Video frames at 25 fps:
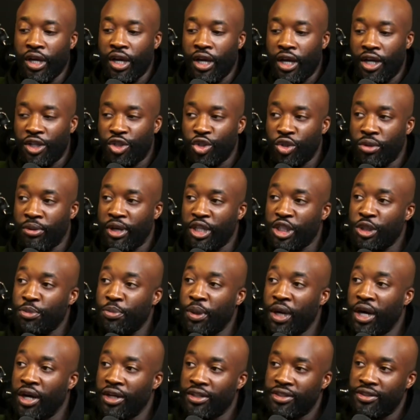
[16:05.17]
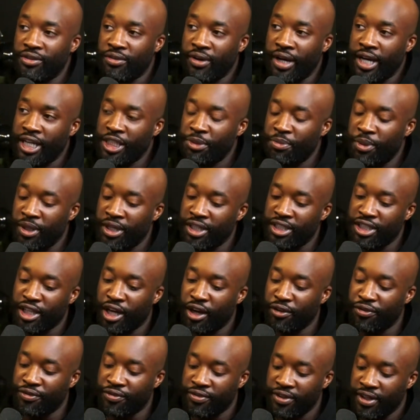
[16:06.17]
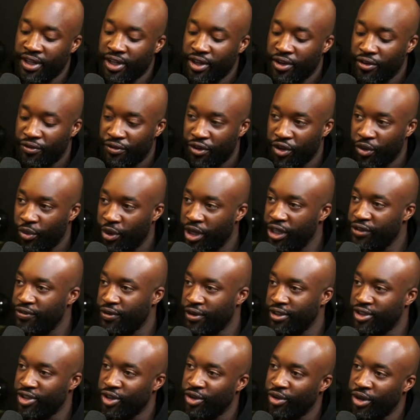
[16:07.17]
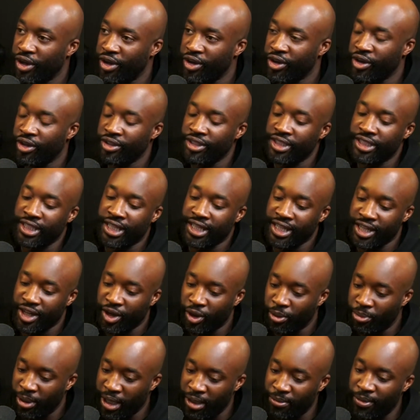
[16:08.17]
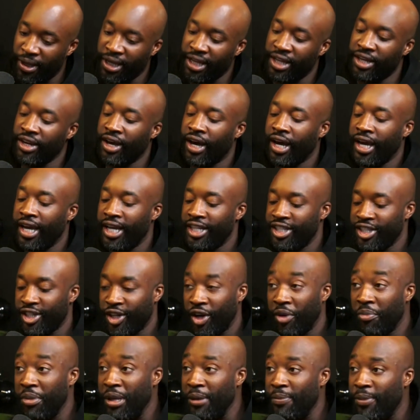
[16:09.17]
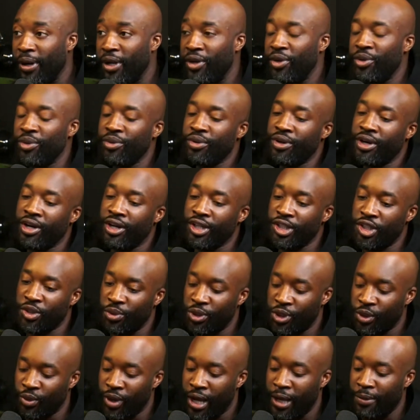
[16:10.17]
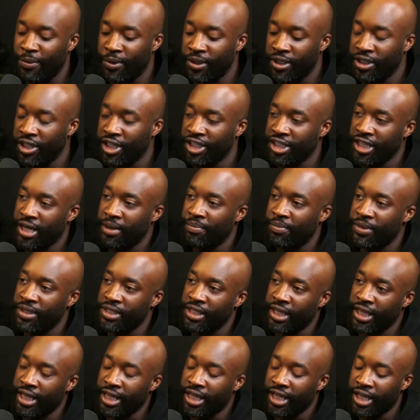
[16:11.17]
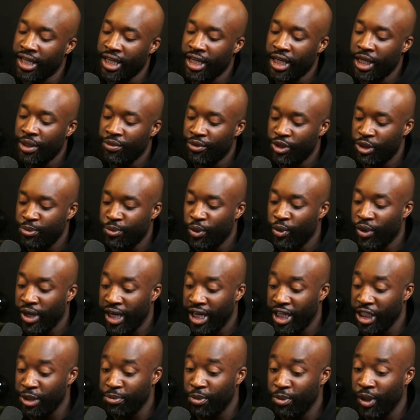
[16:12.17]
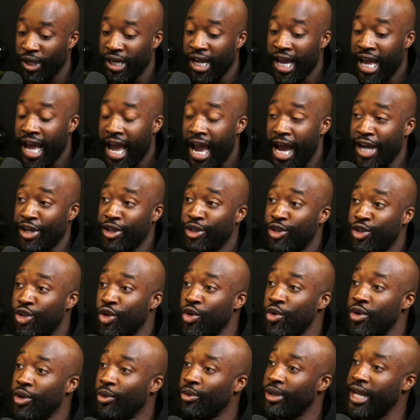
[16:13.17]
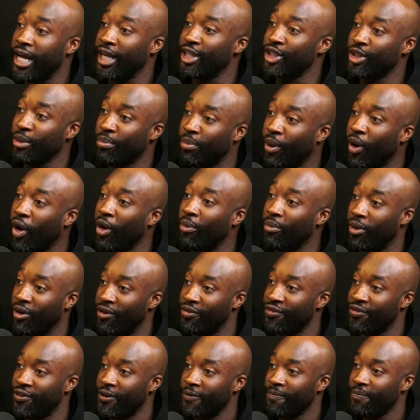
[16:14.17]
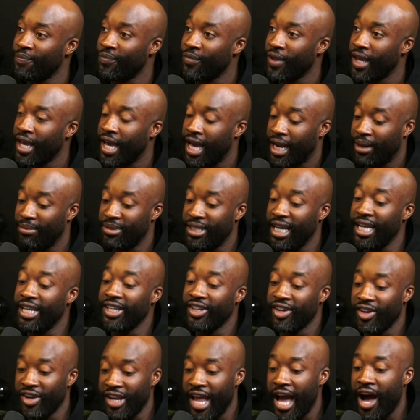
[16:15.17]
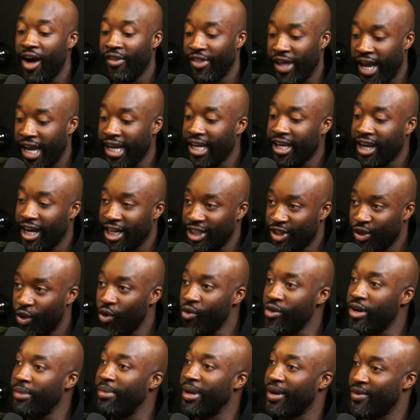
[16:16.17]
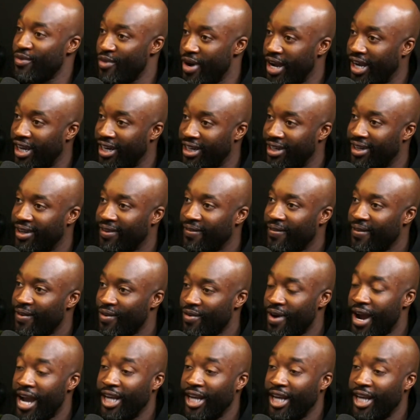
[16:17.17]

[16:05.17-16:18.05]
Let's talk about Spurs, right? It's been a tough few weeks for Antonio Conte. You got beat by United, you got beat by Newcastle. We saw what happened in the Champions League with Sporting Lisbon. And you're 2-0 down to Bournemouth. I'm telling you now, the headlines are already being written, right?